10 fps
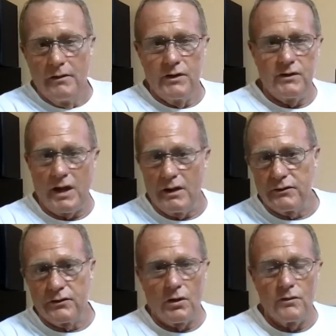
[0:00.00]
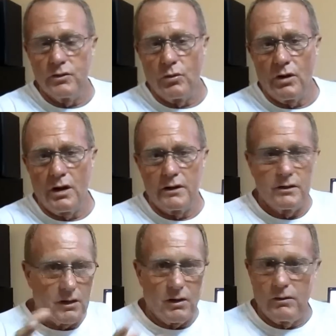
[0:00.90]
these houses over the water,
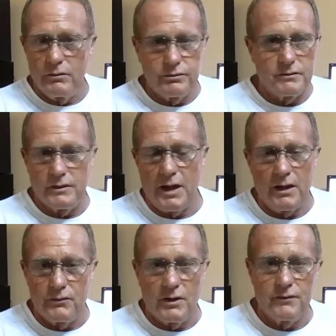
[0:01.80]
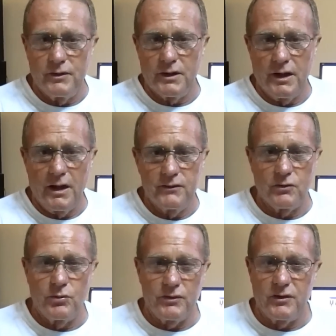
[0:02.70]
and all kind of rough-looking
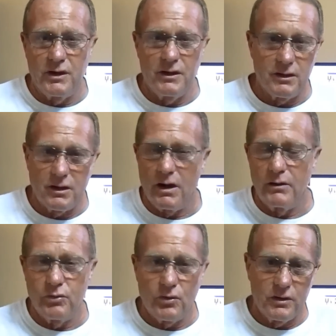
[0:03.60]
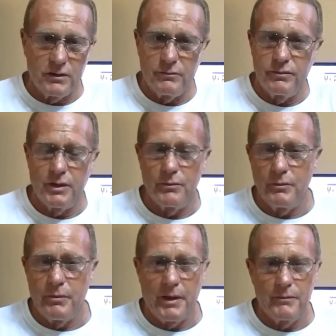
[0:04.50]
houses with tin and cardboard and
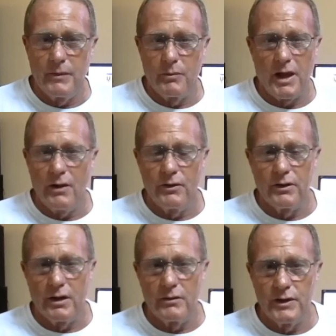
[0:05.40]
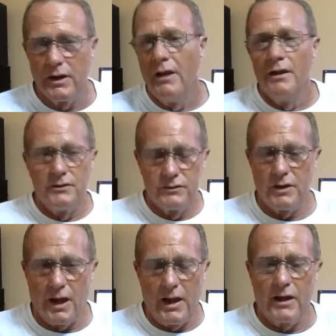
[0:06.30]
plywood on them. But
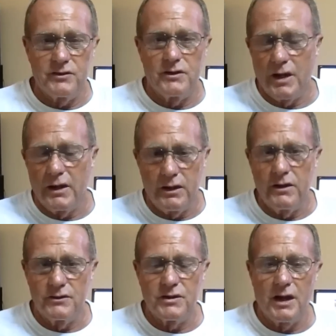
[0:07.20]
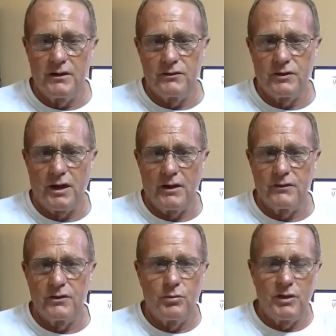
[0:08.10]
I actually take you inside this house,
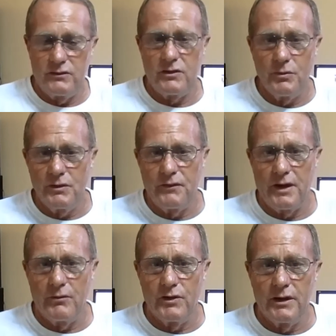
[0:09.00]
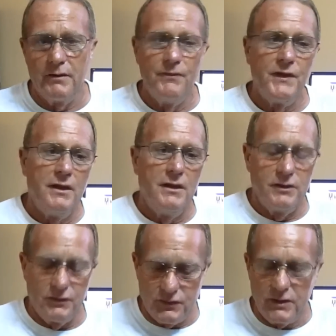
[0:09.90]
and you meet some of the family.
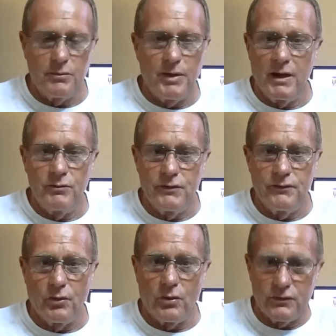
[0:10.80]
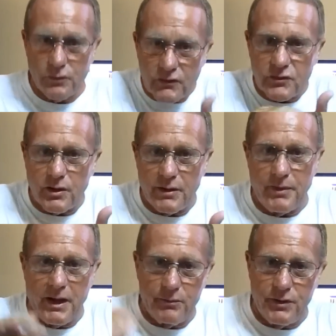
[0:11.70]
You see the bamboo floors with the split
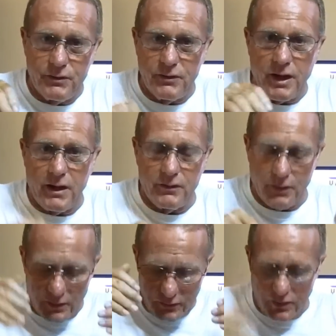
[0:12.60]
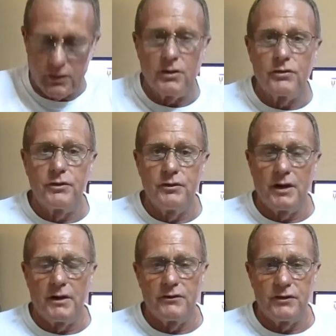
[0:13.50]
bamboo and nailed on. You can look through
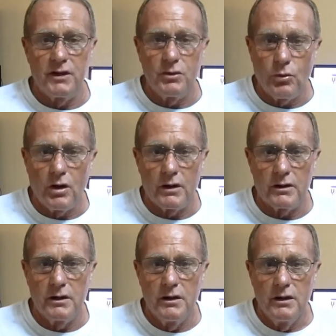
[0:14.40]
there and see the water.